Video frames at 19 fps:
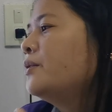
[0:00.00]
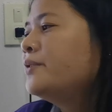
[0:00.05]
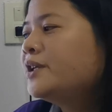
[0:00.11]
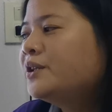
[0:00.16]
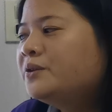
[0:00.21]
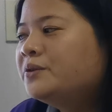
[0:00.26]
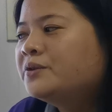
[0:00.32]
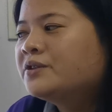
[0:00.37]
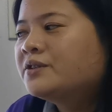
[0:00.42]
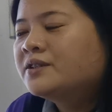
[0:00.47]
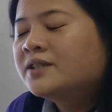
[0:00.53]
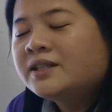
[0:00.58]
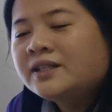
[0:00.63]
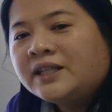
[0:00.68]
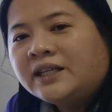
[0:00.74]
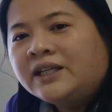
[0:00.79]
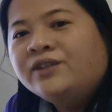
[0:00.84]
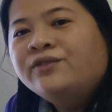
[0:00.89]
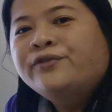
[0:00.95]
reduce the
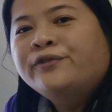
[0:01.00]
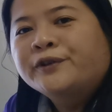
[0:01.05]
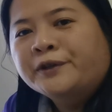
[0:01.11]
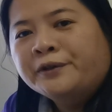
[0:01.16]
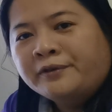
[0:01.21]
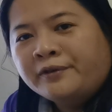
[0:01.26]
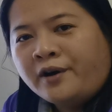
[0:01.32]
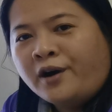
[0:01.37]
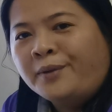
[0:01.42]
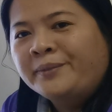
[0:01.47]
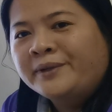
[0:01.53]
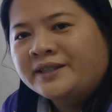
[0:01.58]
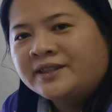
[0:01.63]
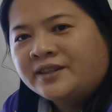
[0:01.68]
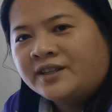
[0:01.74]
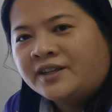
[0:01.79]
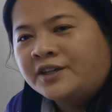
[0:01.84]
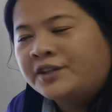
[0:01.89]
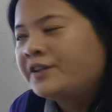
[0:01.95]
need for raw
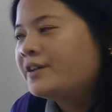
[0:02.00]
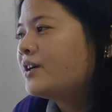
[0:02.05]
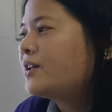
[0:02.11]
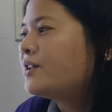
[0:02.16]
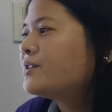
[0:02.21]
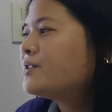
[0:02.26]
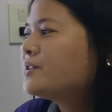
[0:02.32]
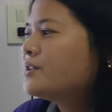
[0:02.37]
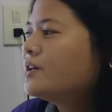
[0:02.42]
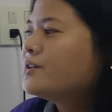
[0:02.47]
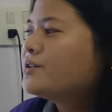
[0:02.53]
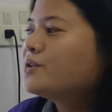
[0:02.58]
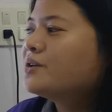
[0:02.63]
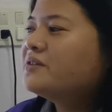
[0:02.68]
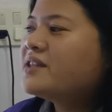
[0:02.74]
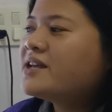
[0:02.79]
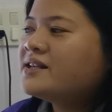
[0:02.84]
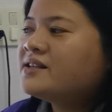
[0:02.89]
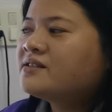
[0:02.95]
materials.
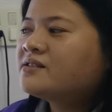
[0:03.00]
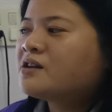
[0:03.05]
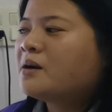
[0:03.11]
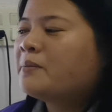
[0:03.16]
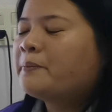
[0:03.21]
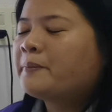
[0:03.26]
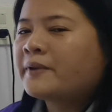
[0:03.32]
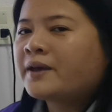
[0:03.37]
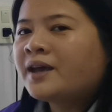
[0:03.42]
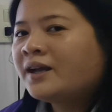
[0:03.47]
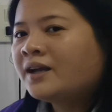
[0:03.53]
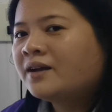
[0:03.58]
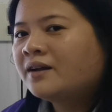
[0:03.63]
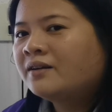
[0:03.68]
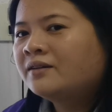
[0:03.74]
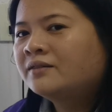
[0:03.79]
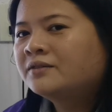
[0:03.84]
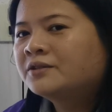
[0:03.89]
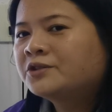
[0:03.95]
So this topic,
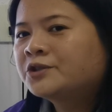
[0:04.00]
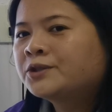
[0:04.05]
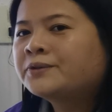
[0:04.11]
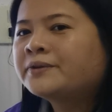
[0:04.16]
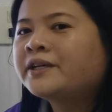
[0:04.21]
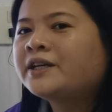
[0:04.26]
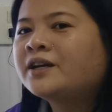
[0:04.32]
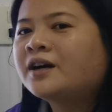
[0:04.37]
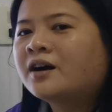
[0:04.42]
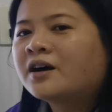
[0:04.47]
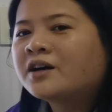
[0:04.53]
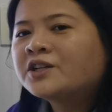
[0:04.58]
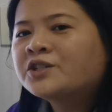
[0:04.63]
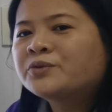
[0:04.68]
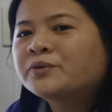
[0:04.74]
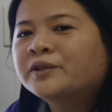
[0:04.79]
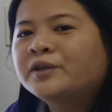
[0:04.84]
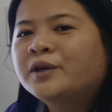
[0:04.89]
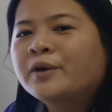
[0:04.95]
3
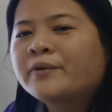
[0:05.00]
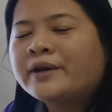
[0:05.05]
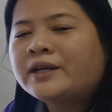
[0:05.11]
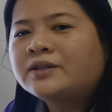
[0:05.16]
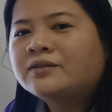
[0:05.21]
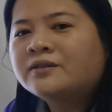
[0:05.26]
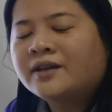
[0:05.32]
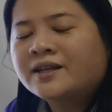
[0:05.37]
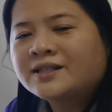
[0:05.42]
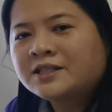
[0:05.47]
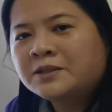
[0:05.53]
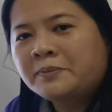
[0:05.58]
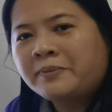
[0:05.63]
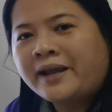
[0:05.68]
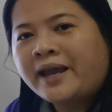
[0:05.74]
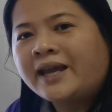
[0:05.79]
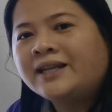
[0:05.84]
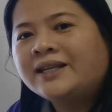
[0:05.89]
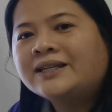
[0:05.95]
R's we're going to
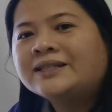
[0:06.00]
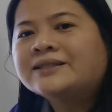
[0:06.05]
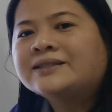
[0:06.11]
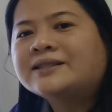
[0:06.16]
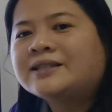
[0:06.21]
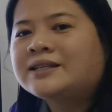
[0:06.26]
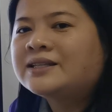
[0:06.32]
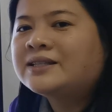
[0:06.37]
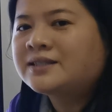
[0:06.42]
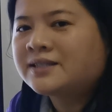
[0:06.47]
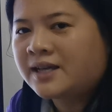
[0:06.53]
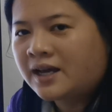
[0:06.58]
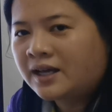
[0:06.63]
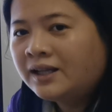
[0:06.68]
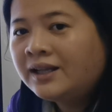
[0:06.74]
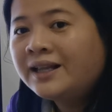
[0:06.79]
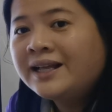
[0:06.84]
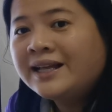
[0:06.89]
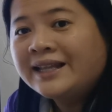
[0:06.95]
explain in
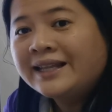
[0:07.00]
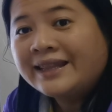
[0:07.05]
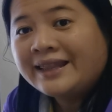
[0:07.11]
detail